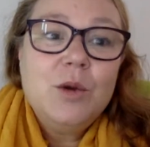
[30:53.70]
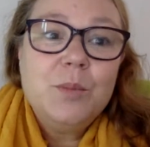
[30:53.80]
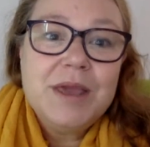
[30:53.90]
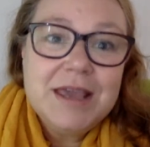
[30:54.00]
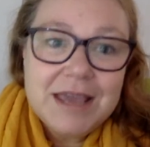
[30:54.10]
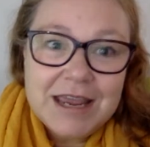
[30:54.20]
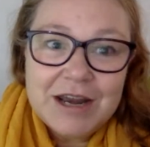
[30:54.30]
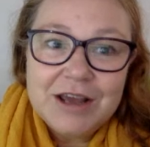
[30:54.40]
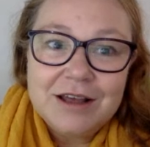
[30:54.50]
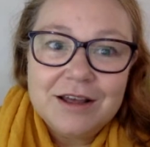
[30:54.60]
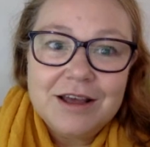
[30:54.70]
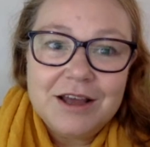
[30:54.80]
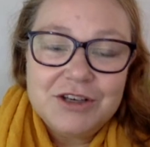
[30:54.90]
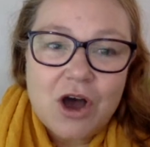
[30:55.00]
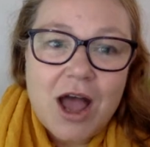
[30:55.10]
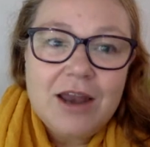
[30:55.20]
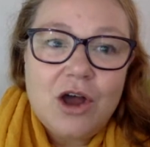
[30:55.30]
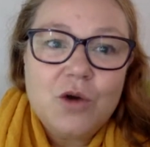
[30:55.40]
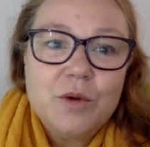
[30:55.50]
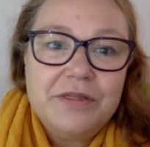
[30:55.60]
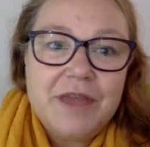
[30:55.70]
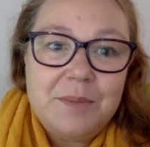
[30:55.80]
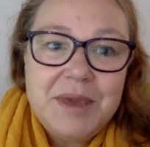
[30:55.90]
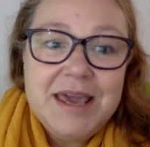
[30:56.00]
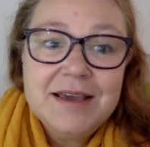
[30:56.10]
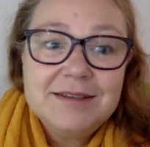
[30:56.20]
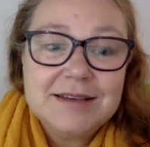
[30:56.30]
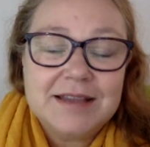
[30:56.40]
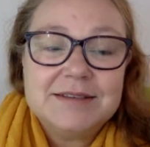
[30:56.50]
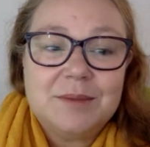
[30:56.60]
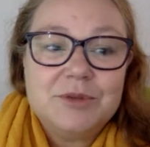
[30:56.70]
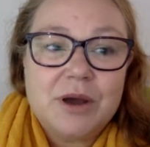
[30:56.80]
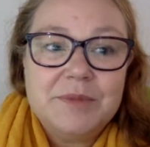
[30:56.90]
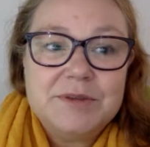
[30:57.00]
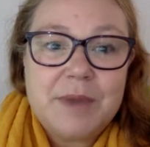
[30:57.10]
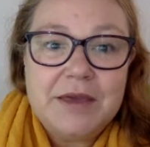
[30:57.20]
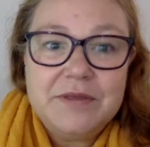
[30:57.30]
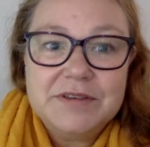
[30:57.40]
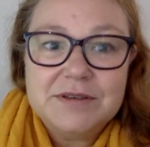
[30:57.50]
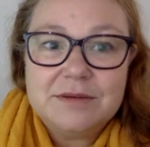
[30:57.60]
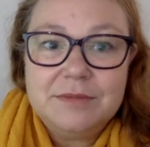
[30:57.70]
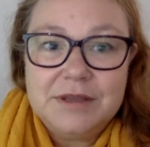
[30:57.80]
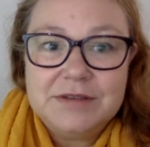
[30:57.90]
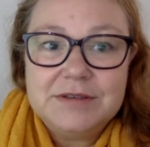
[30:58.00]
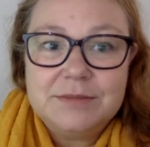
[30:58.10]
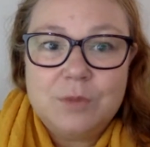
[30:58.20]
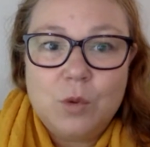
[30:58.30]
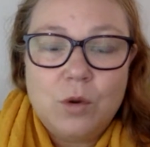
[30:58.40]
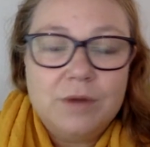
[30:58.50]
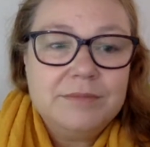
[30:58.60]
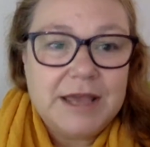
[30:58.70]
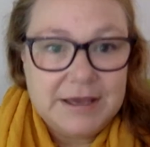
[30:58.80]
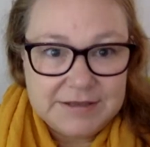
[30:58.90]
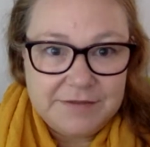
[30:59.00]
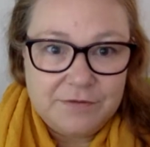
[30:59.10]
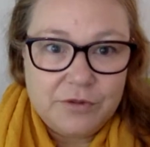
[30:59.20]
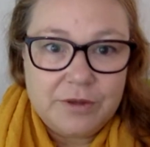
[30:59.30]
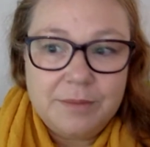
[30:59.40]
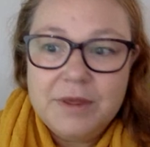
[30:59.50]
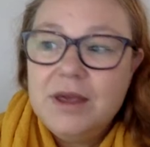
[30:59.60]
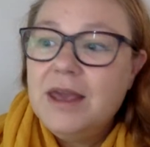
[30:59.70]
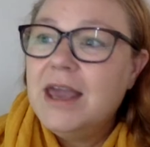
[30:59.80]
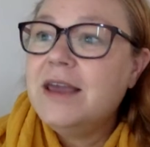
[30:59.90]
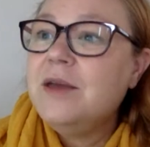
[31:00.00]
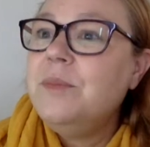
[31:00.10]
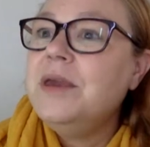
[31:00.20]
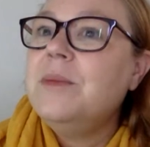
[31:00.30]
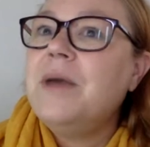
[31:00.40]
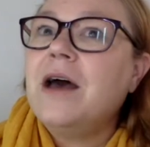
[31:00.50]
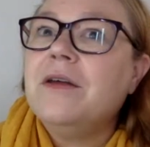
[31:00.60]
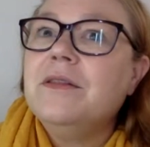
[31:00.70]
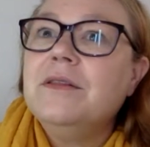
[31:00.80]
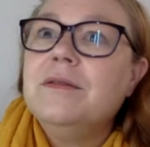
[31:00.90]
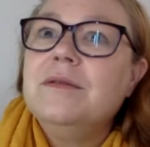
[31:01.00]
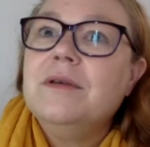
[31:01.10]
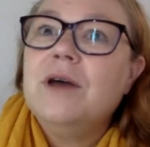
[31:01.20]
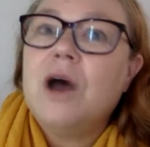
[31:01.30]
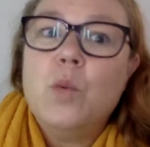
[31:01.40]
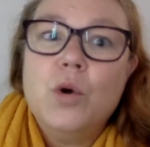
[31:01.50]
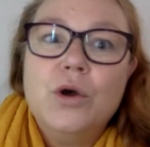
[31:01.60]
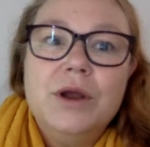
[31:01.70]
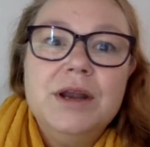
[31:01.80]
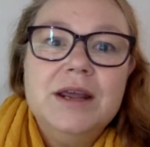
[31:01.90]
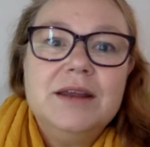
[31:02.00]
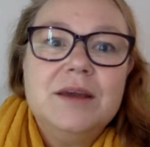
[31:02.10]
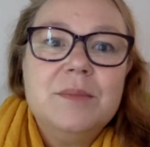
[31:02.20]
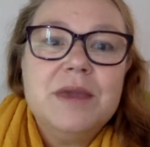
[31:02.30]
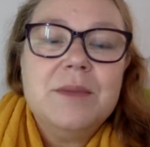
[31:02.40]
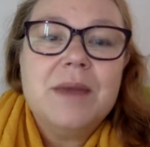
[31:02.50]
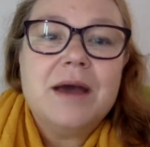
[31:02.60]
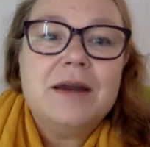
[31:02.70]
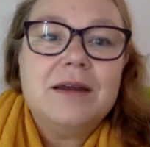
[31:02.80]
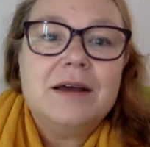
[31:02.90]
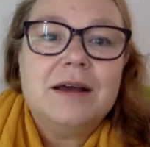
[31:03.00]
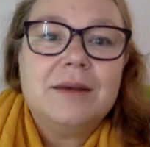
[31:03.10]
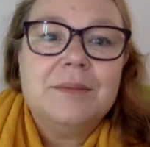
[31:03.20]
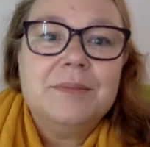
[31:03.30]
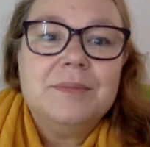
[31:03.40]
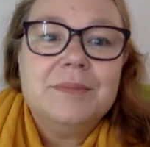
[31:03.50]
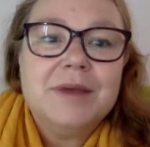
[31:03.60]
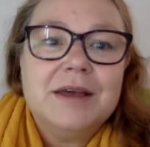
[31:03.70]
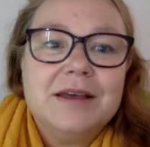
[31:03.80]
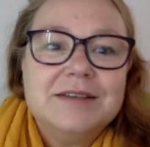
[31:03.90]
Being in a dialogue with their peers can sometimes make this more easy for them. It can be about a word, it can be about a